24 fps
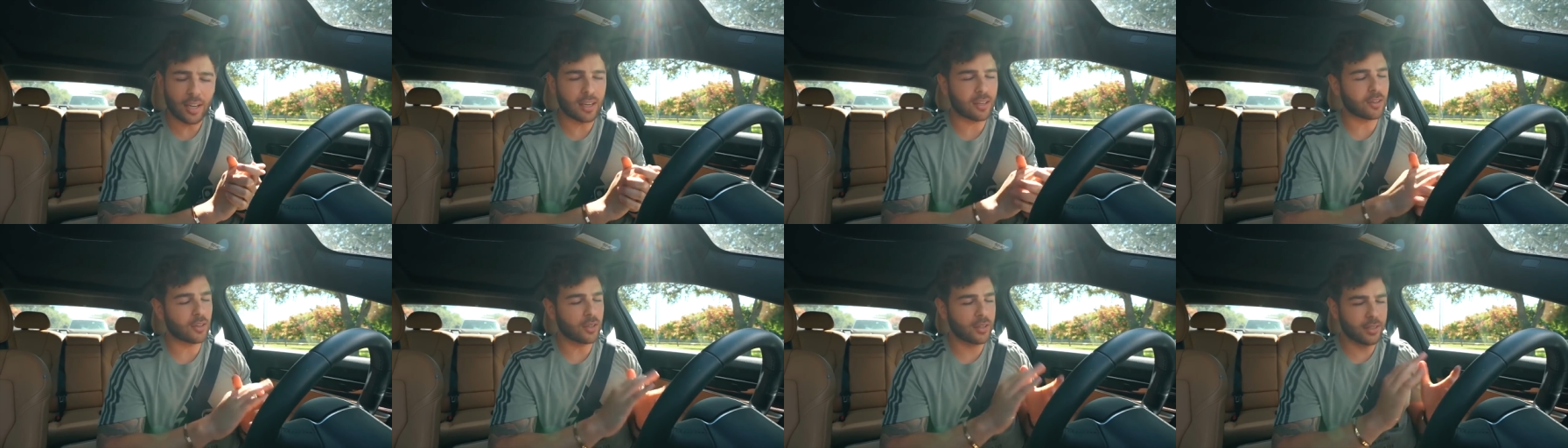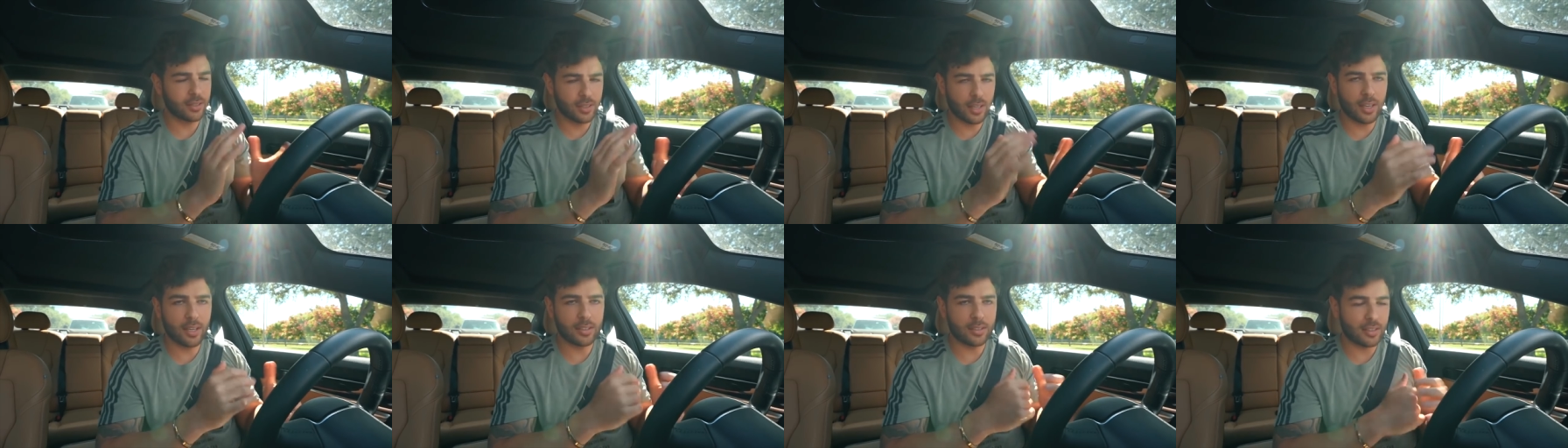I go,
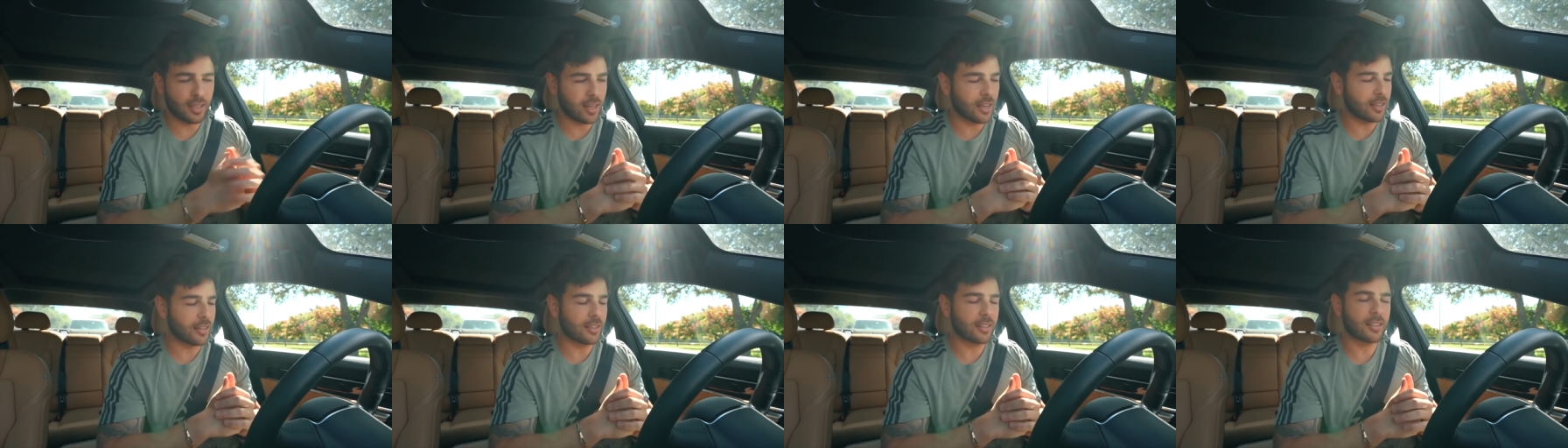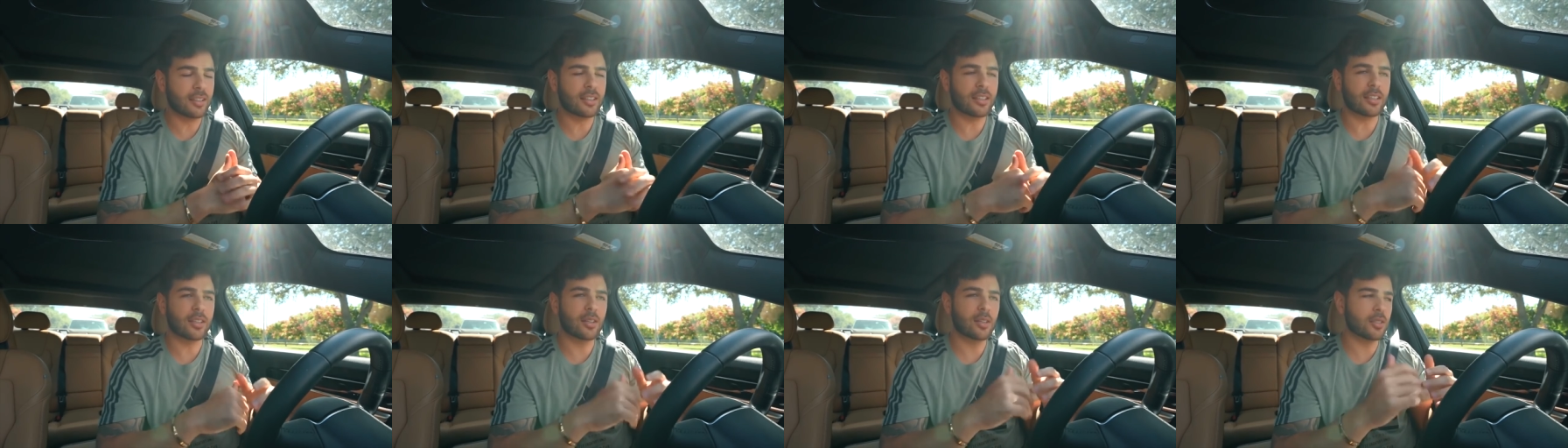"Yeah, Dad."
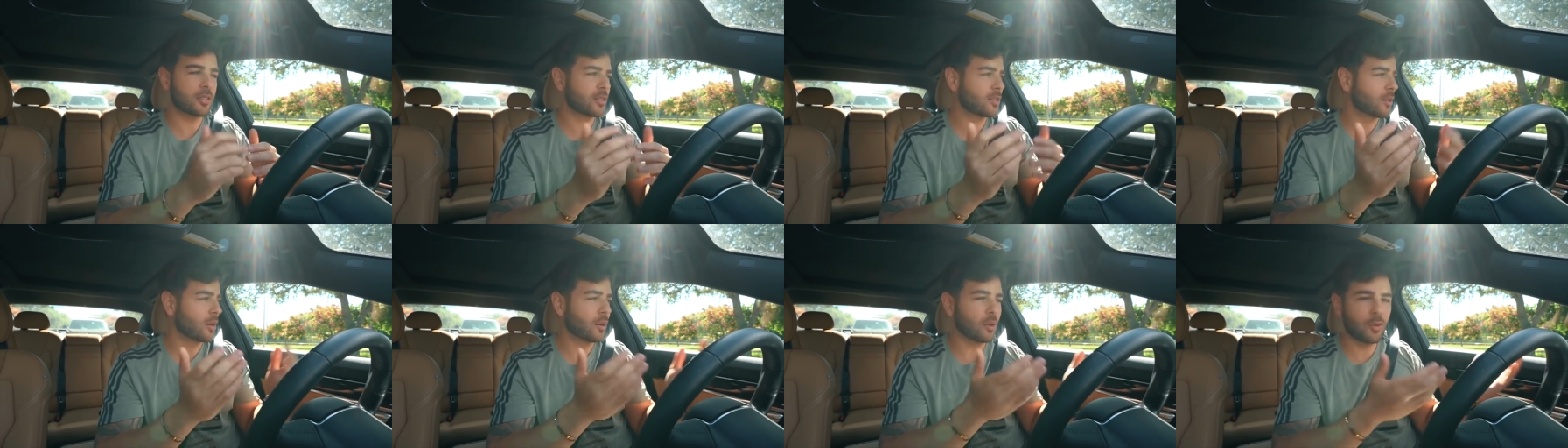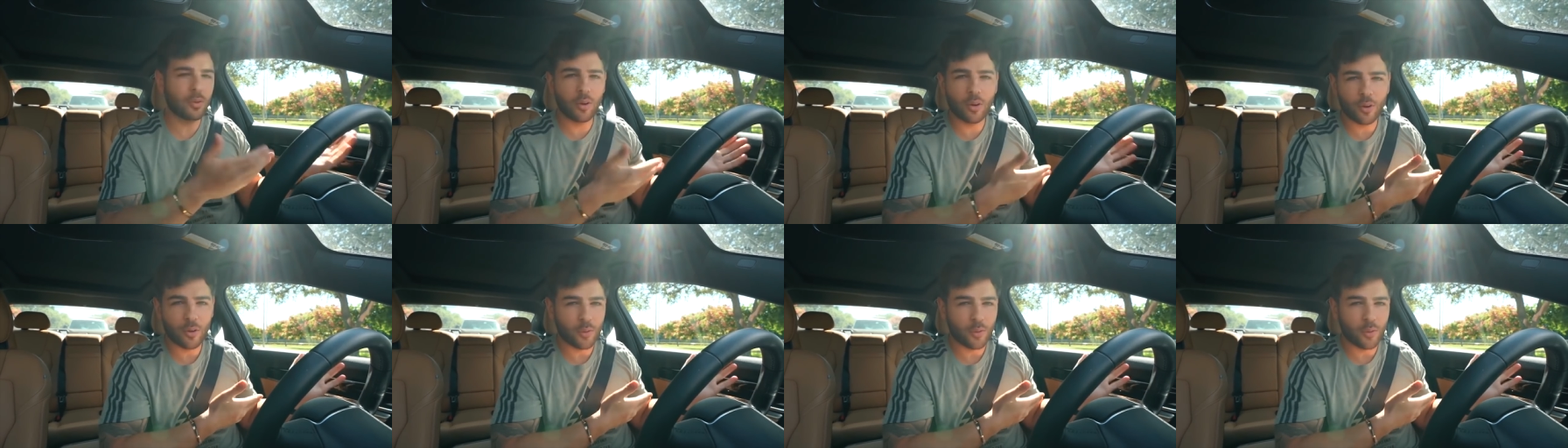He goes, "So